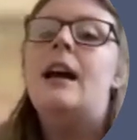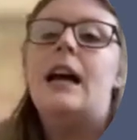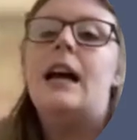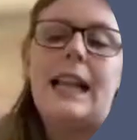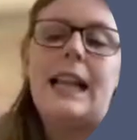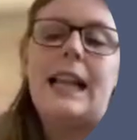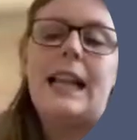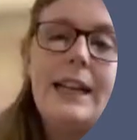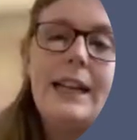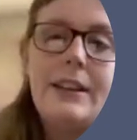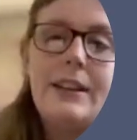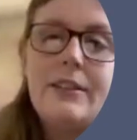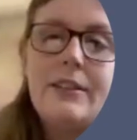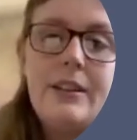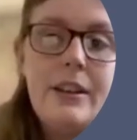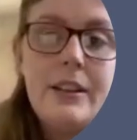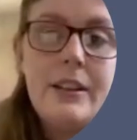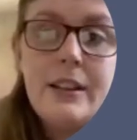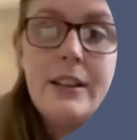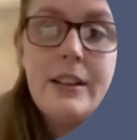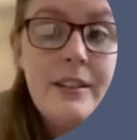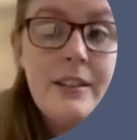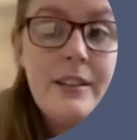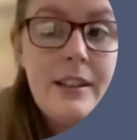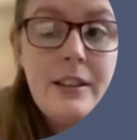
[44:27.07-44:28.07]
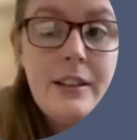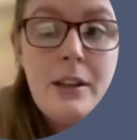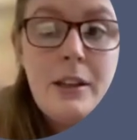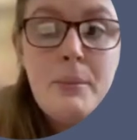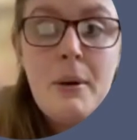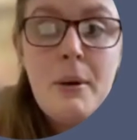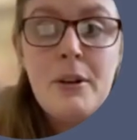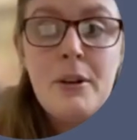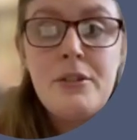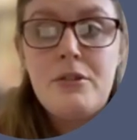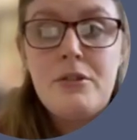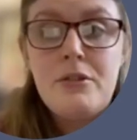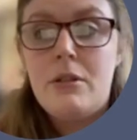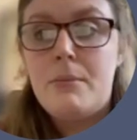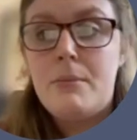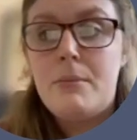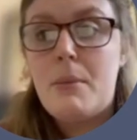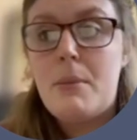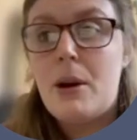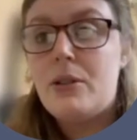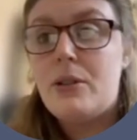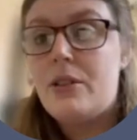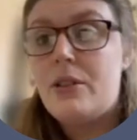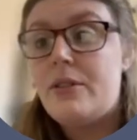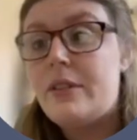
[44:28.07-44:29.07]
I'd like to continue monitoring
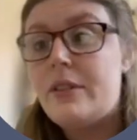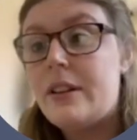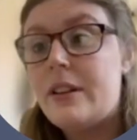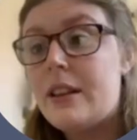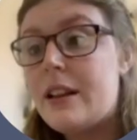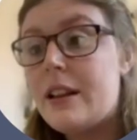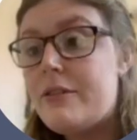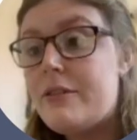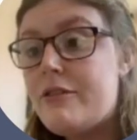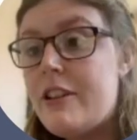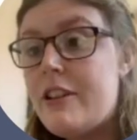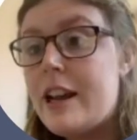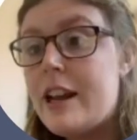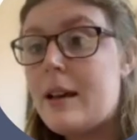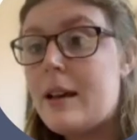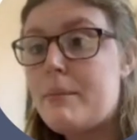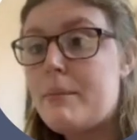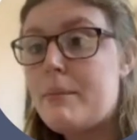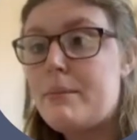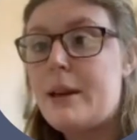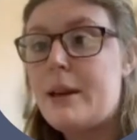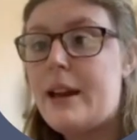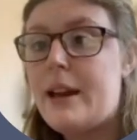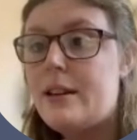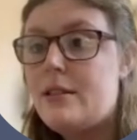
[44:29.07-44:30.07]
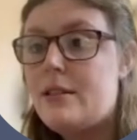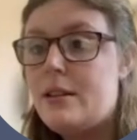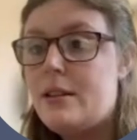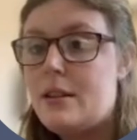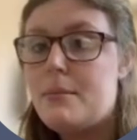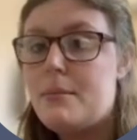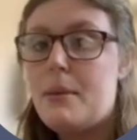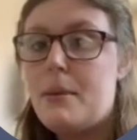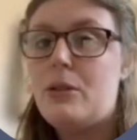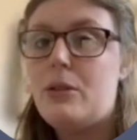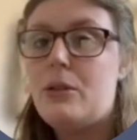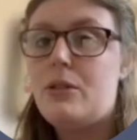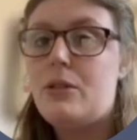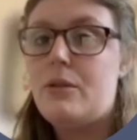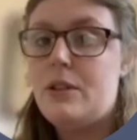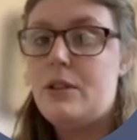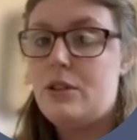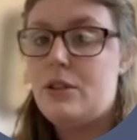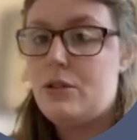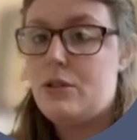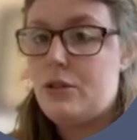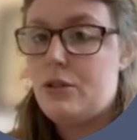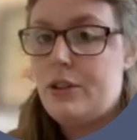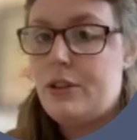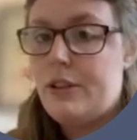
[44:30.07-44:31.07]
the mode of delivery compared to the mode of
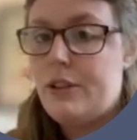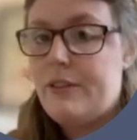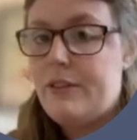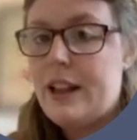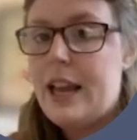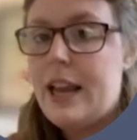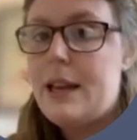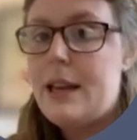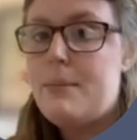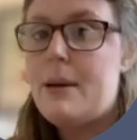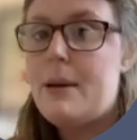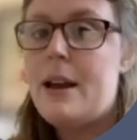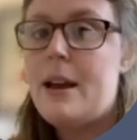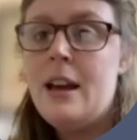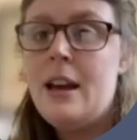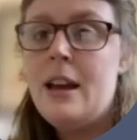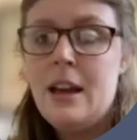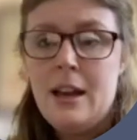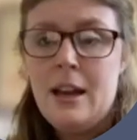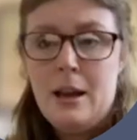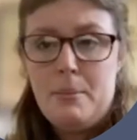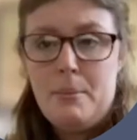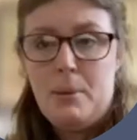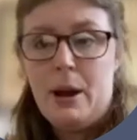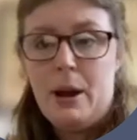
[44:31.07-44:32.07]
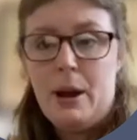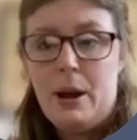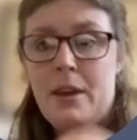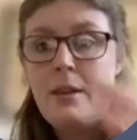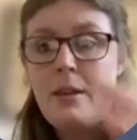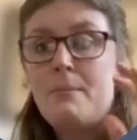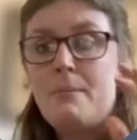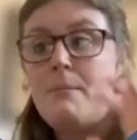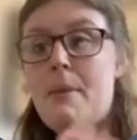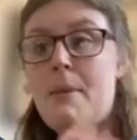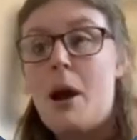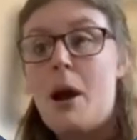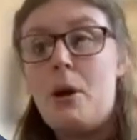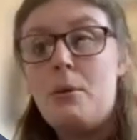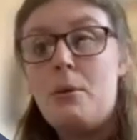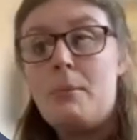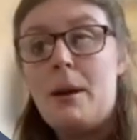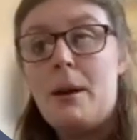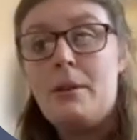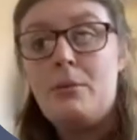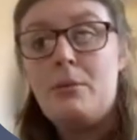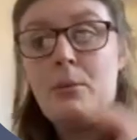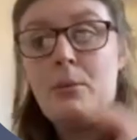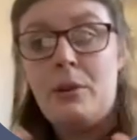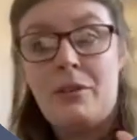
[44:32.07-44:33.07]
induction of labour, but at the
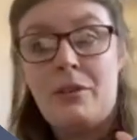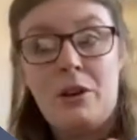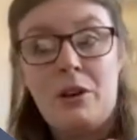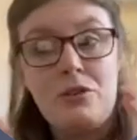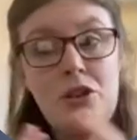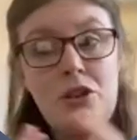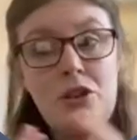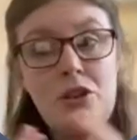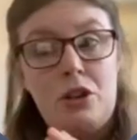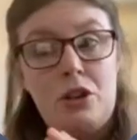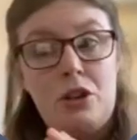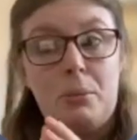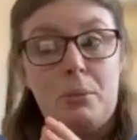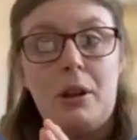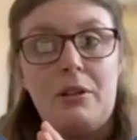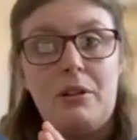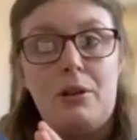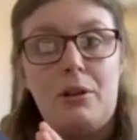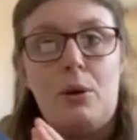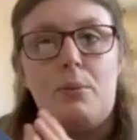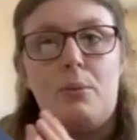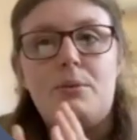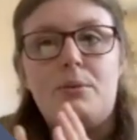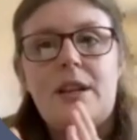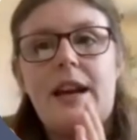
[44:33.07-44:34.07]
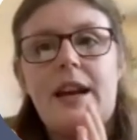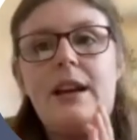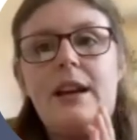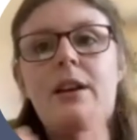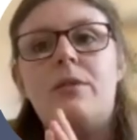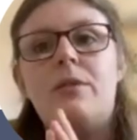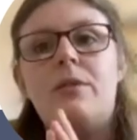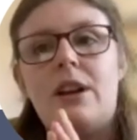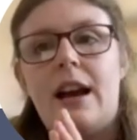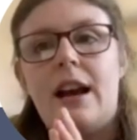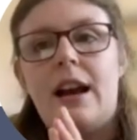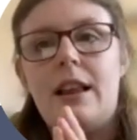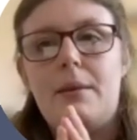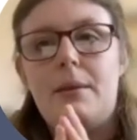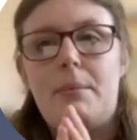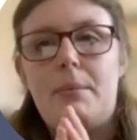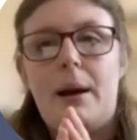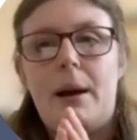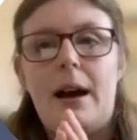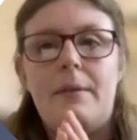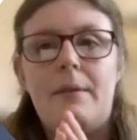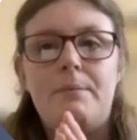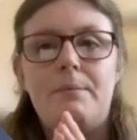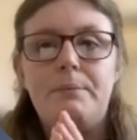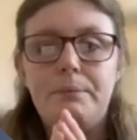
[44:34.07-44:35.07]
moment we've got too small an uptake of
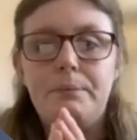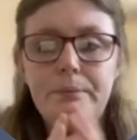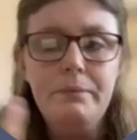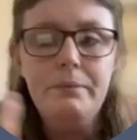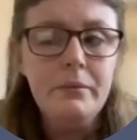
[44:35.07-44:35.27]
Dilapan